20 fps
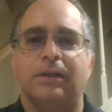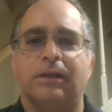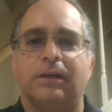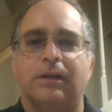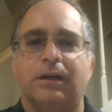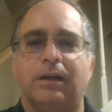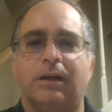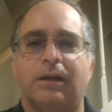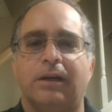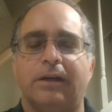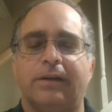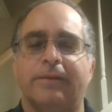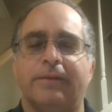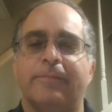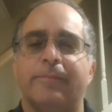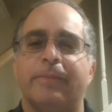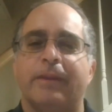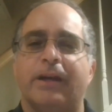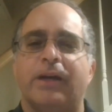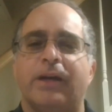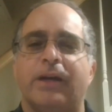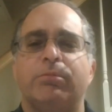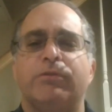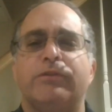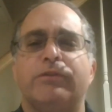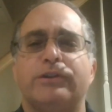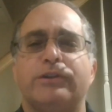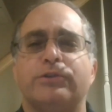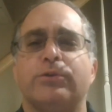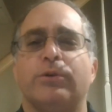Hi, I'm
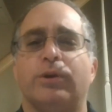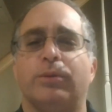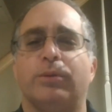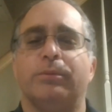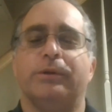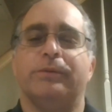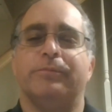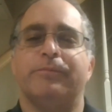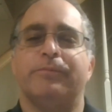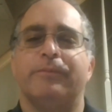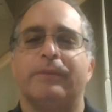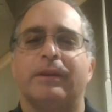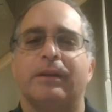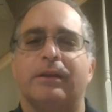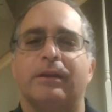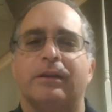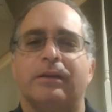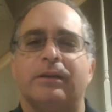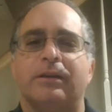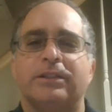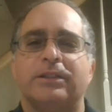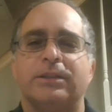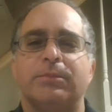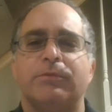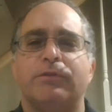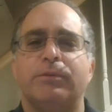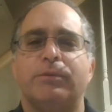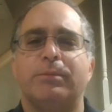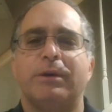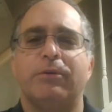Professor Ullman. Some
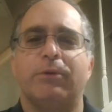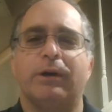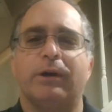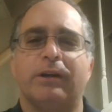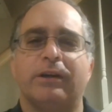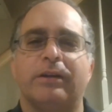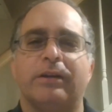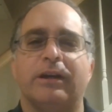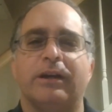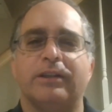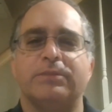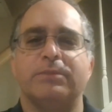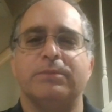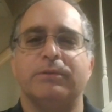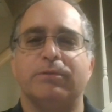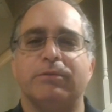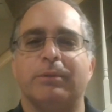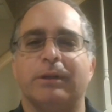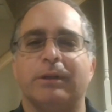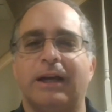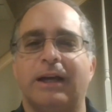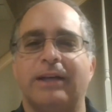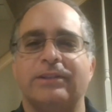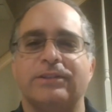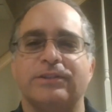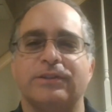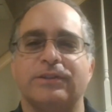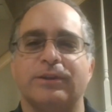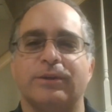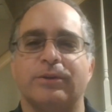of you may recognize me from
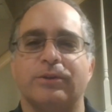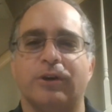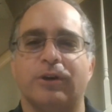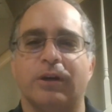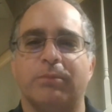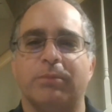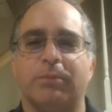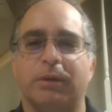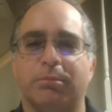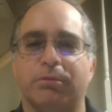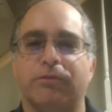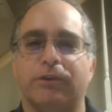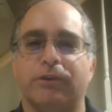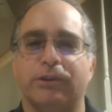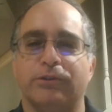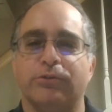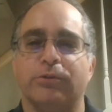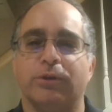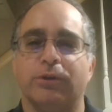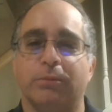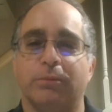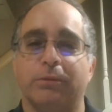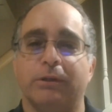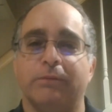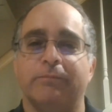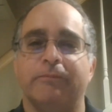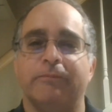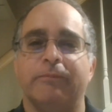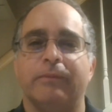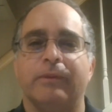classes that are taught by Professor Ullman.
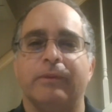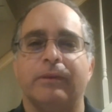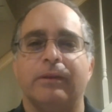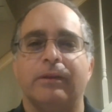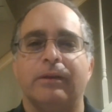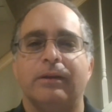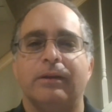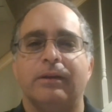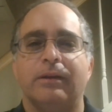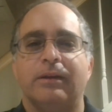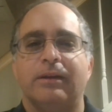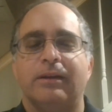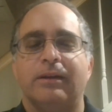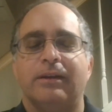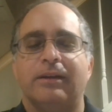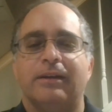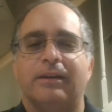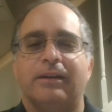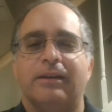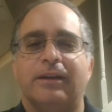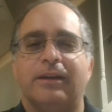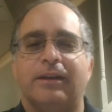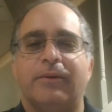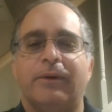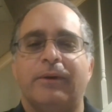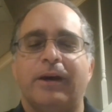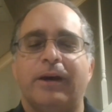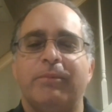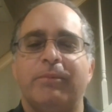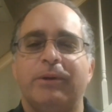
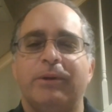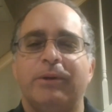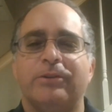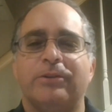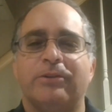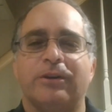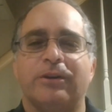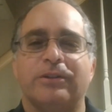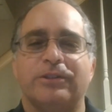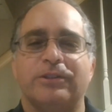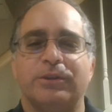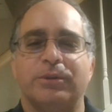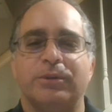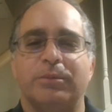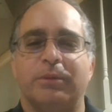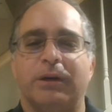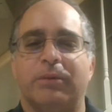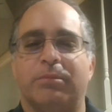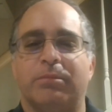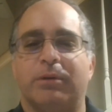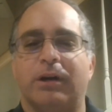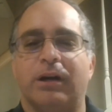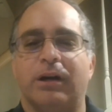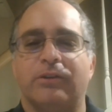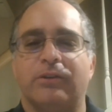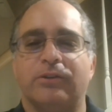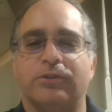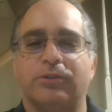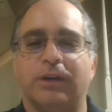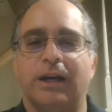Now, I'm here to talk to you about
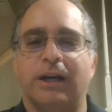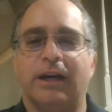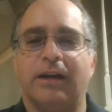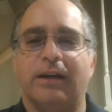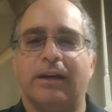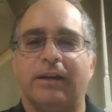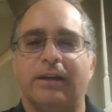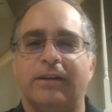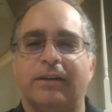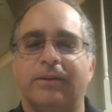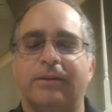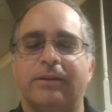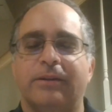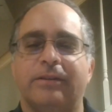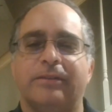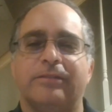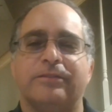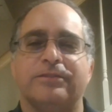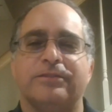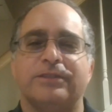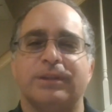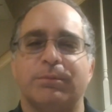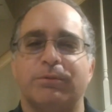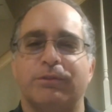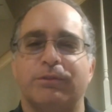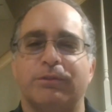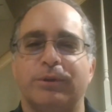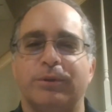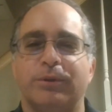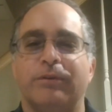ProctorTrack. I know that some
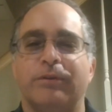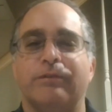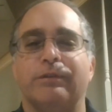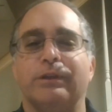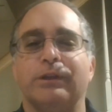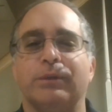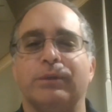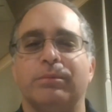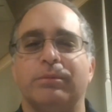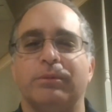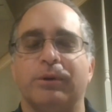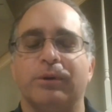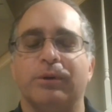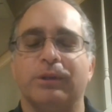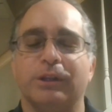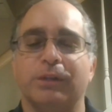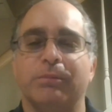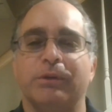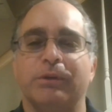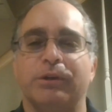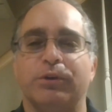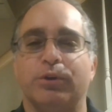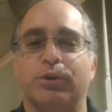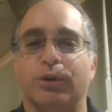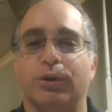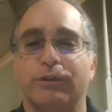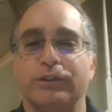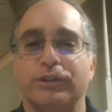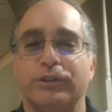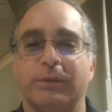of you are a little bit
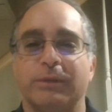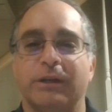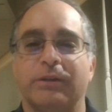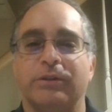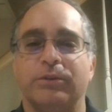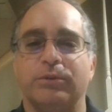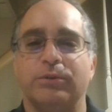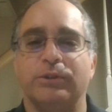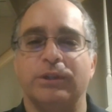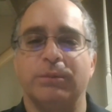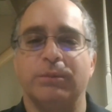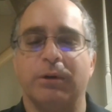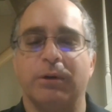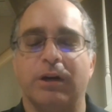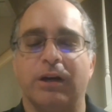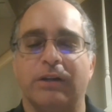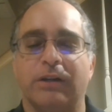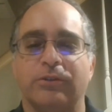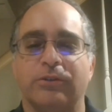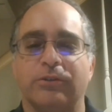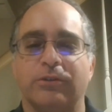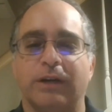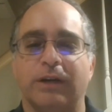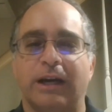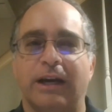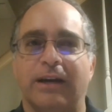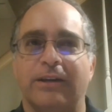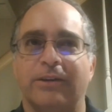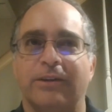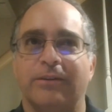nervous about using
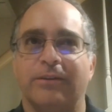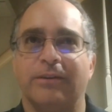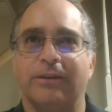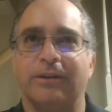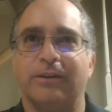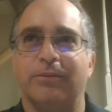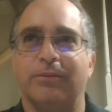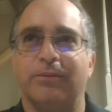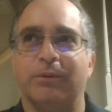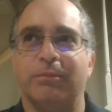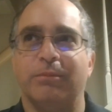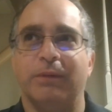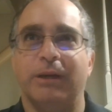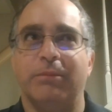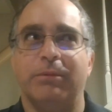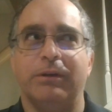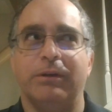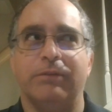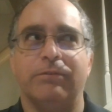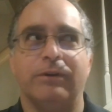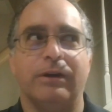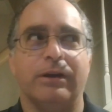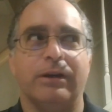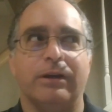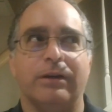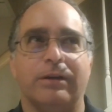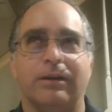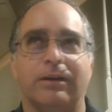ProctorTrack. You think, well, maybe if I